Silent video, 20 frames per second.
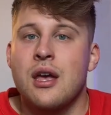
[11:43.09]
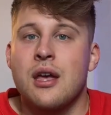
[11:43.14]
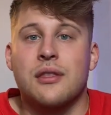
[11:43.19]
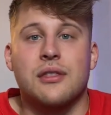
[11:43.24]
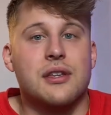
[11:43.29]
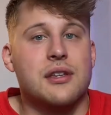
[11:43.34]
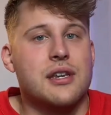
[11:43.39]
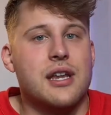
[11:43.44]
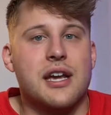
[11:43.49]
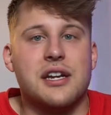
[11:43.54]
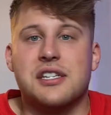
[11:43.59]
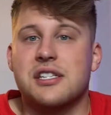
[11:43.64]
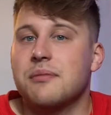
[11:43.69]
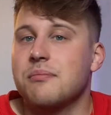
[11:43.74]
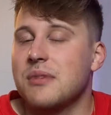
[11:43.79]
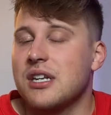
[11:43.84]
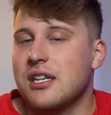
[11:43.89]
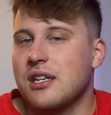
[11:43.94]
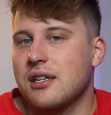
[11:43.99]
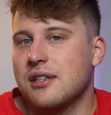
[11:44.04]
the next
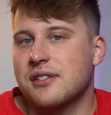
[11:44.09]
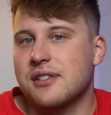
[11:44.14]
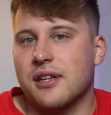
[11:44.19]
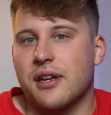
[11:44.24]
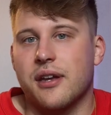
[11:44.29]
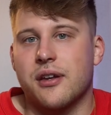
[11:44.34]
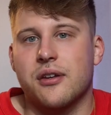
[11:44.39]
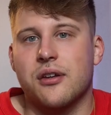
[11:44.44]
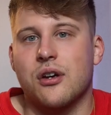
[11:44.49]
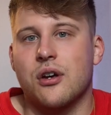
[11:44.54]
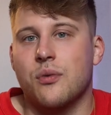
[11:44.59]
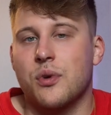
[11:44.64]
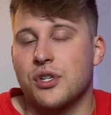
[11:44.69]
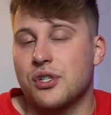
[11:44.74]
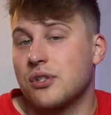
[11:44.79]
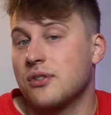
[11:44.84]
meeting cycle, which